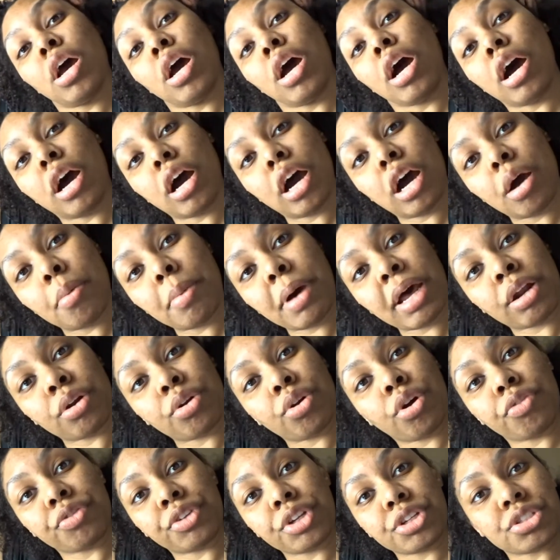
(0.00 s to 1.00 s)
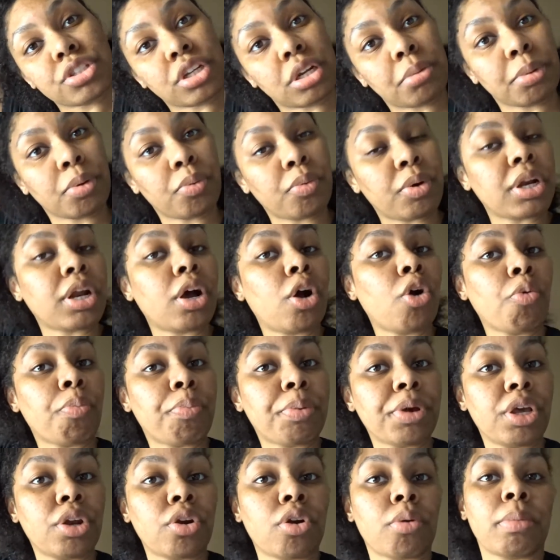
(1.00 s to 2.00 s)
Um, I don't know if there's going to be one
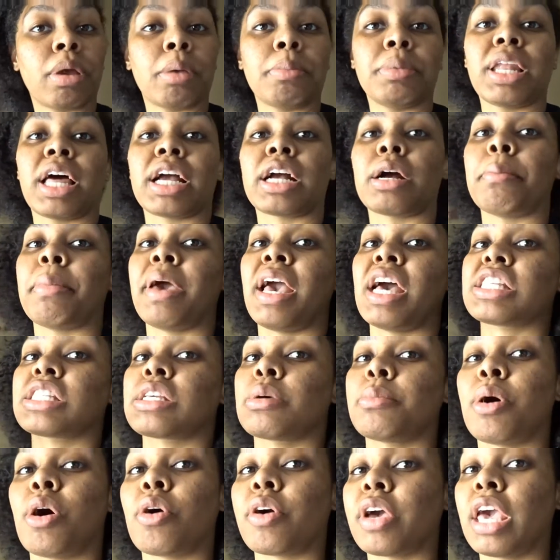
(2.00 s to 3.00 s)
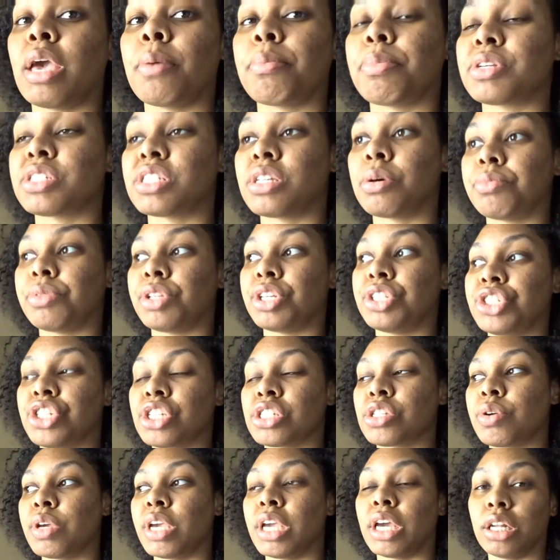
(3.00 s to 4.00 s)
open or maybe like a basketball camp or something
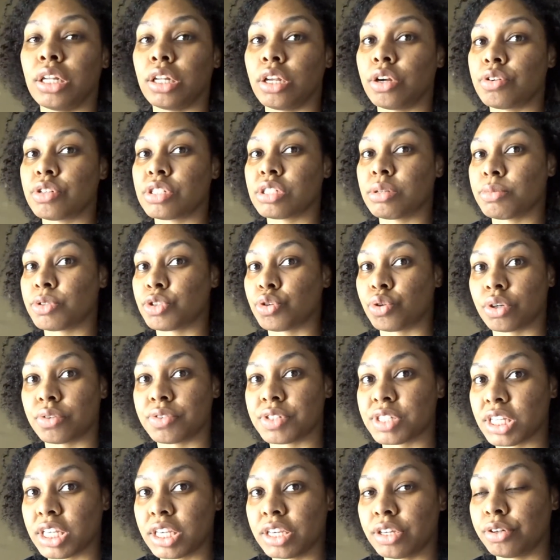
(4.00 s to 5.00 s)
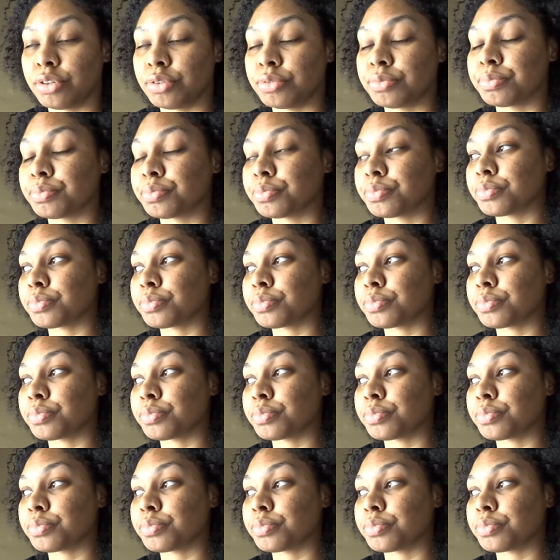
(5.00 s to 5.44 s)
just so he can learn some sort of skill